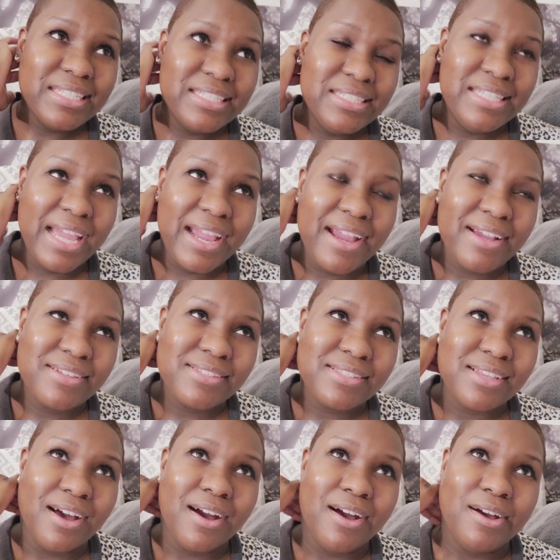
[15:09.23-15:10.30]
there's
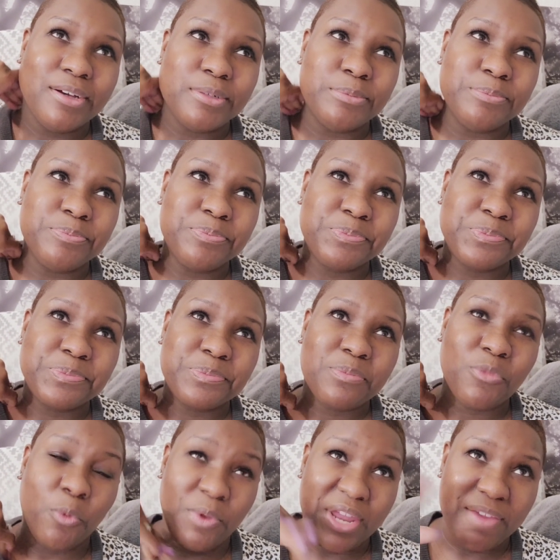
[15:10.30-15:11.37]

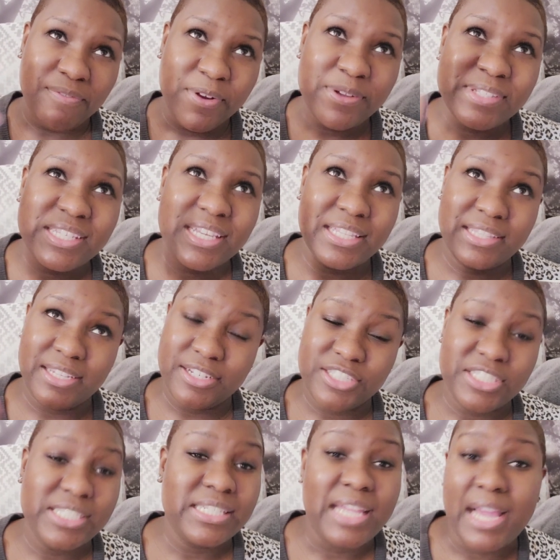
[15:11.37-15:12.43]
when they first get there,
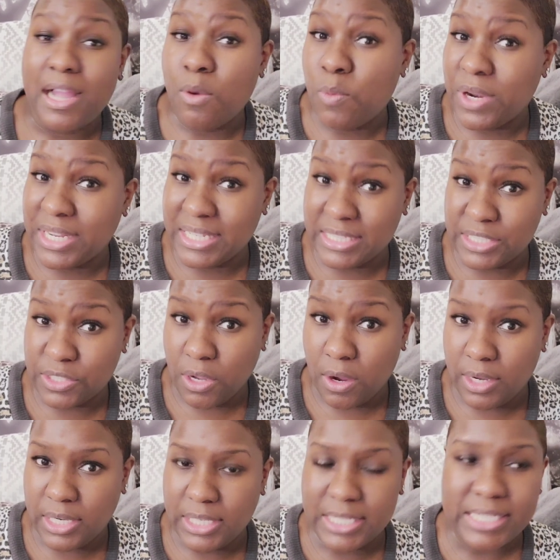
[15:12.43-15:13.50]
she's like, I want to get
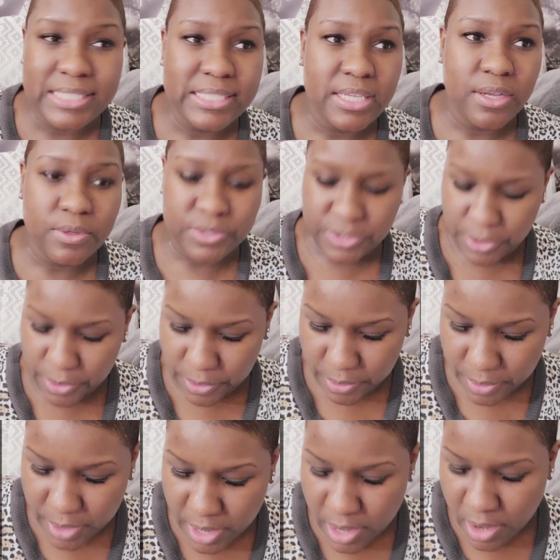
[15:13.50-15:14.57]
started. He tells her,
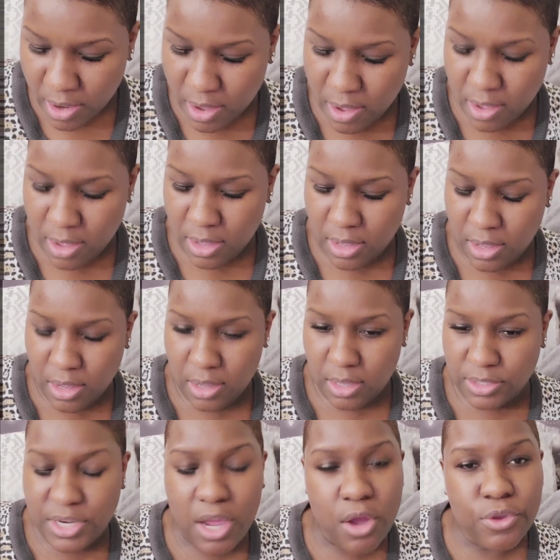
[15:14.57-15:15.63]

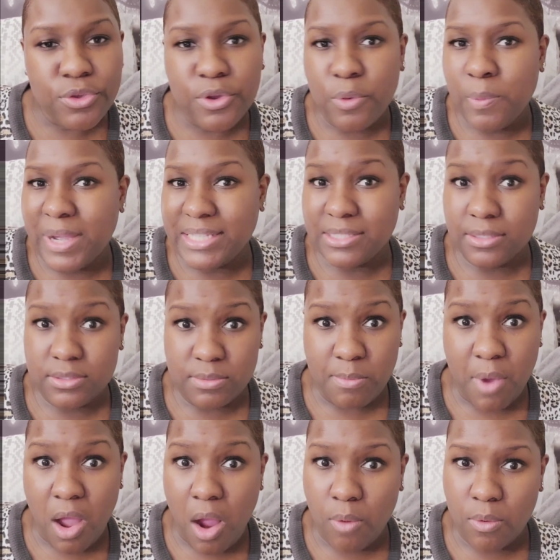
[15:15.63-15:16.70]
no, you can wait till
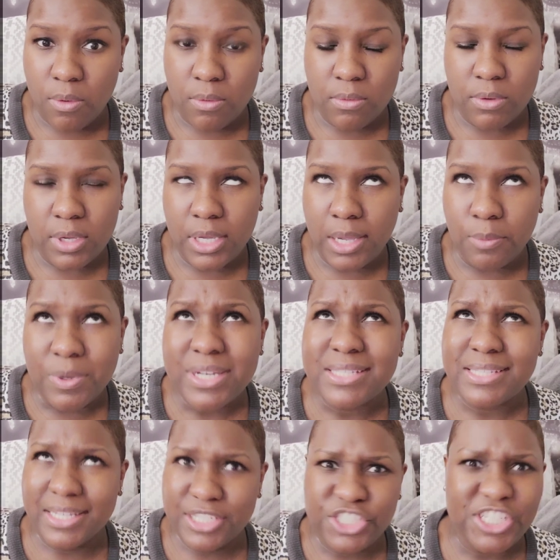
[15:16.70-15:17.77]
tomorrow. I want to
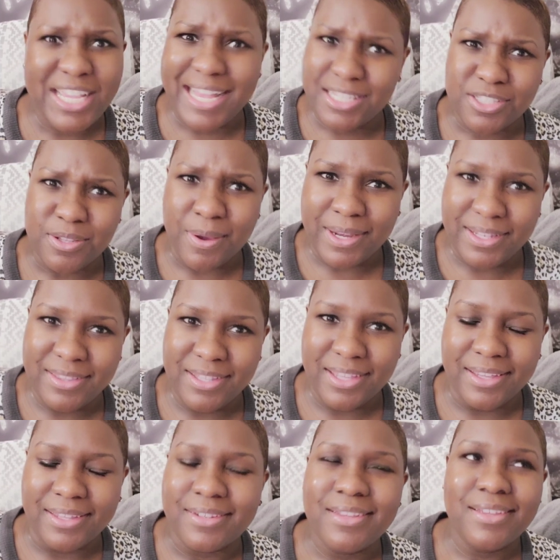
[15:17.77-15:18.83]
say she got started
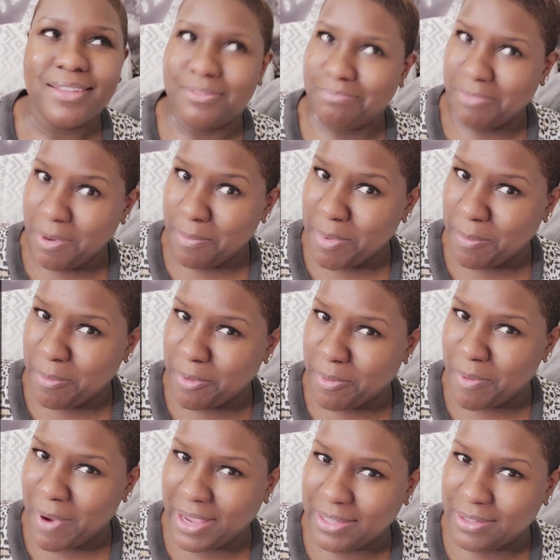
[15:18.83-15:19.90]
then, if I remember
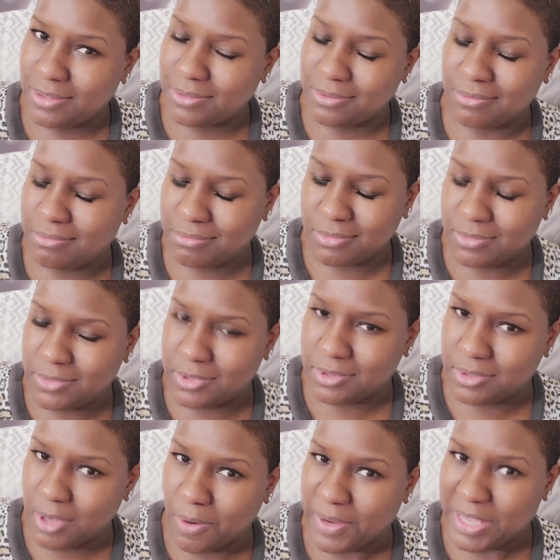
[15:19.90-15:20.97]
right.
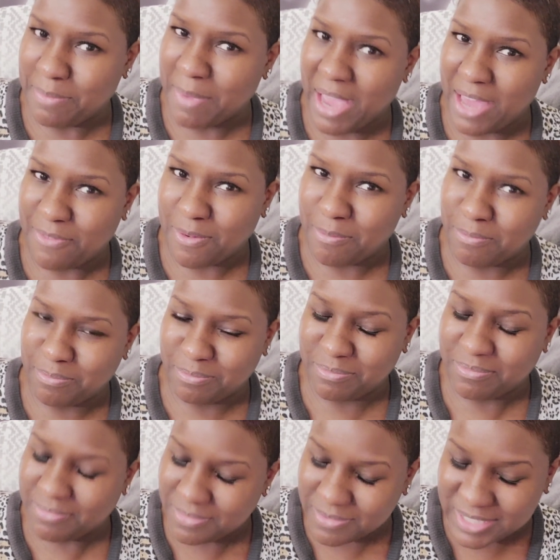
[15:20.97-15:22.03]
Don't get mad if I'm
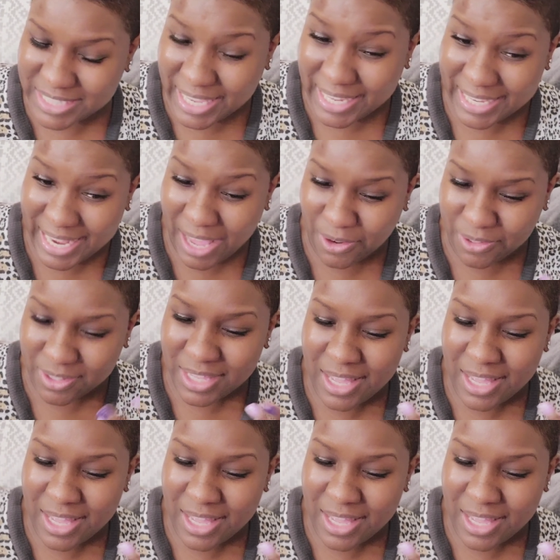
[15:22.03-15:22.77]
saying it out